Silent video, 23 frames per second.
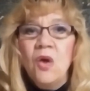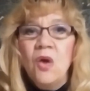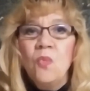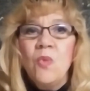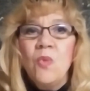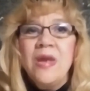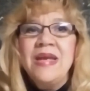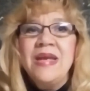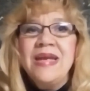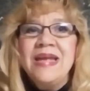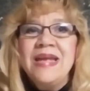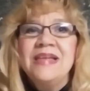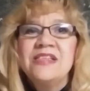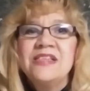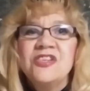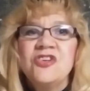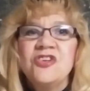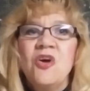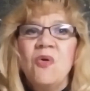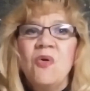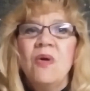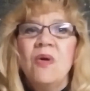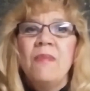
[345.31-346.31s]
We need to
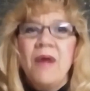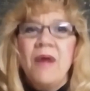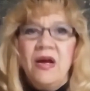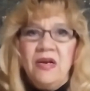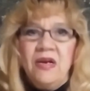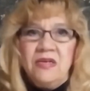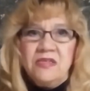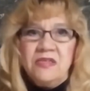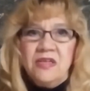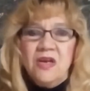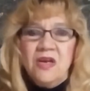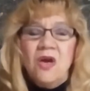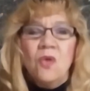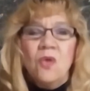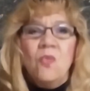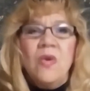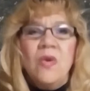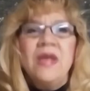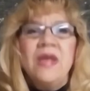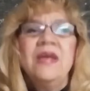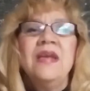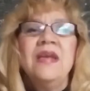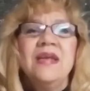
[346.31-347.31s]
know about it.
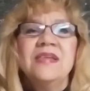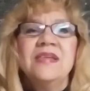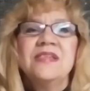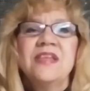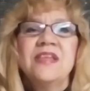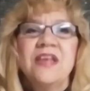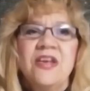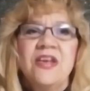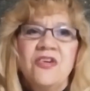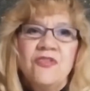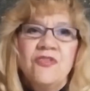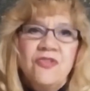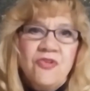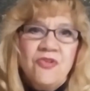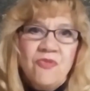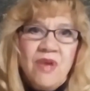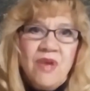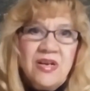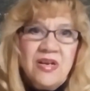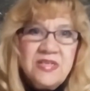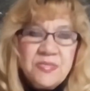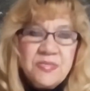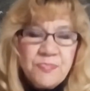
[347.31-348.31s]
We need to hear
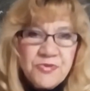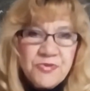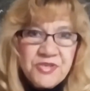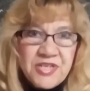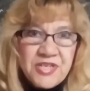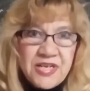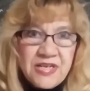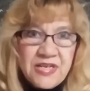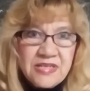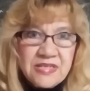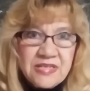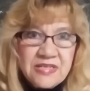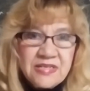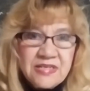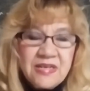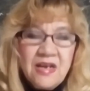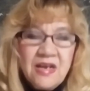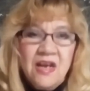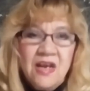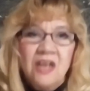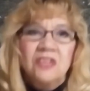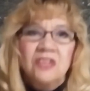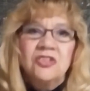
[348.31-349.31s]
your expertise.
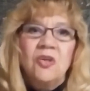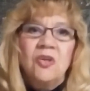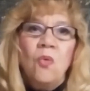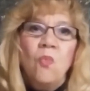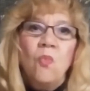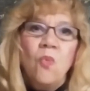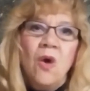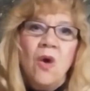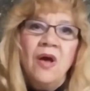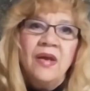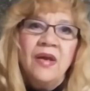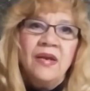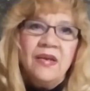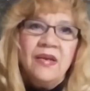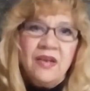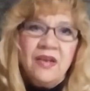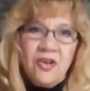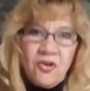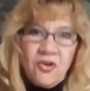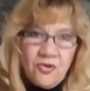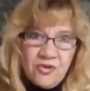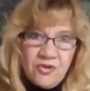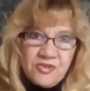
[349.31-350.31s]
So I want to
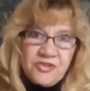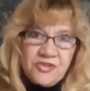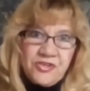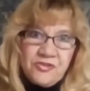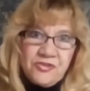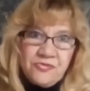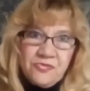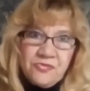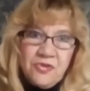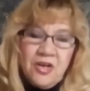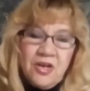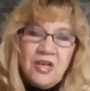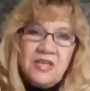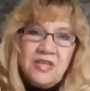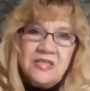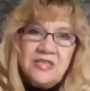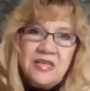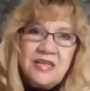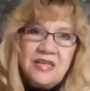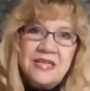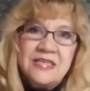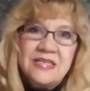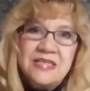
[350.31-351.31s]
encourage you
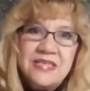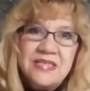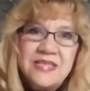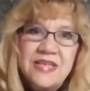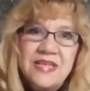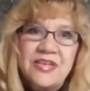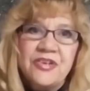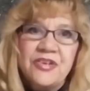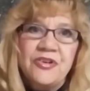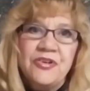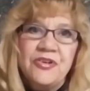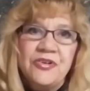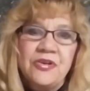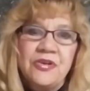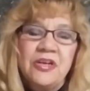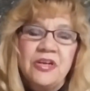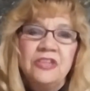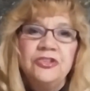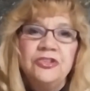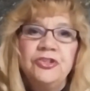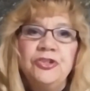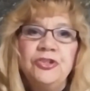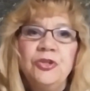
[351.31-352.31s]
to consider
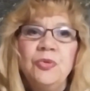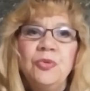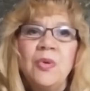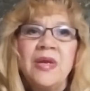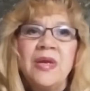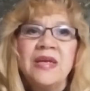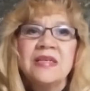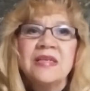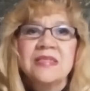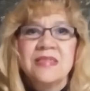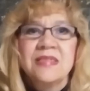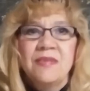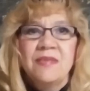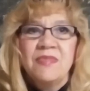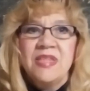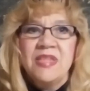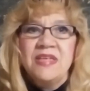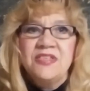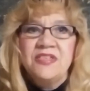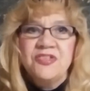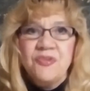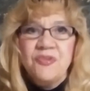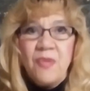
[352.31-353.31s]
doing some of
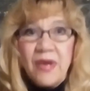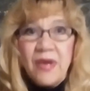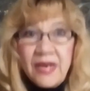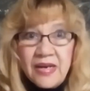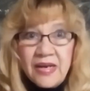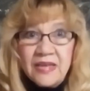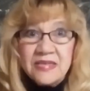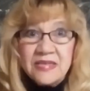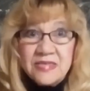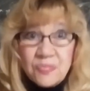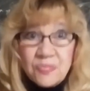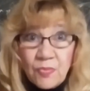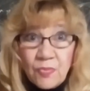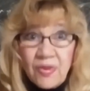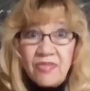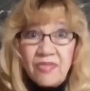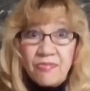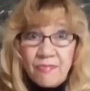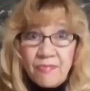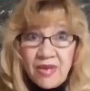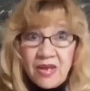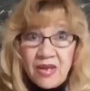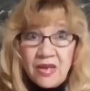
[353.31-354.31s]
these trainings
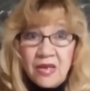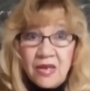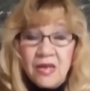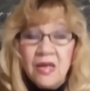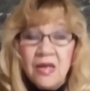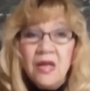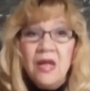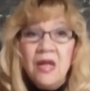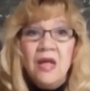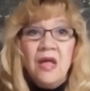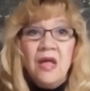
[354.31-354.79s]
with me